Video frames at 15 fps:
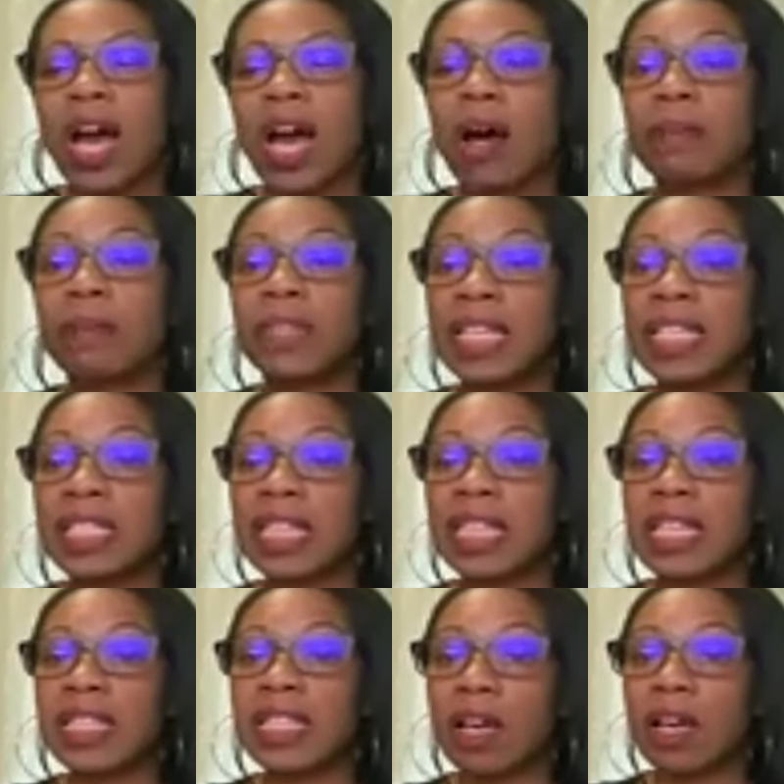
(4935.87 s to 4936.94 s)
Um, this
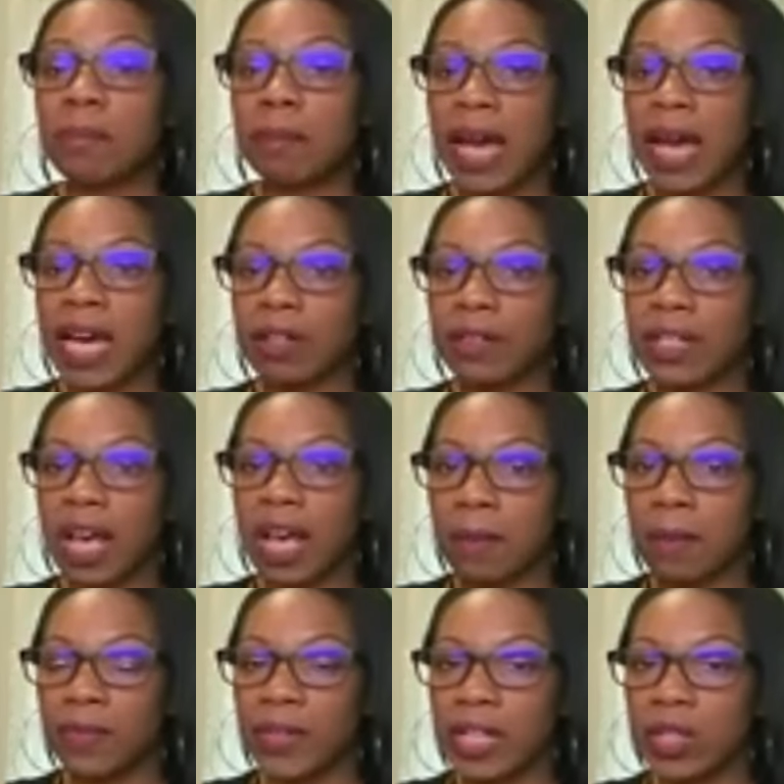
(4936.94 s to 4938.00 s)
is a battery
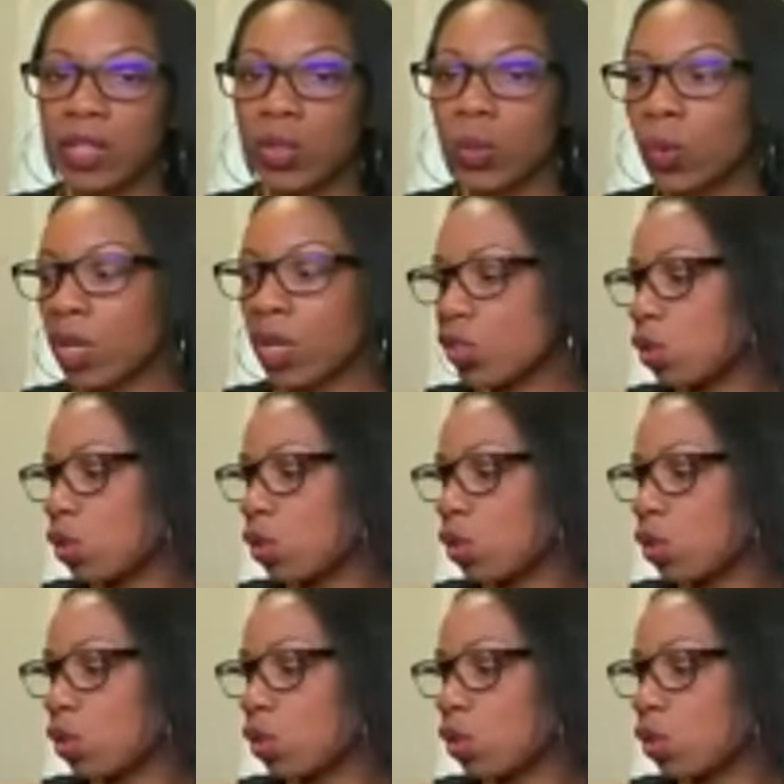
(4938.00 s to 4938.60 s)
operated toy.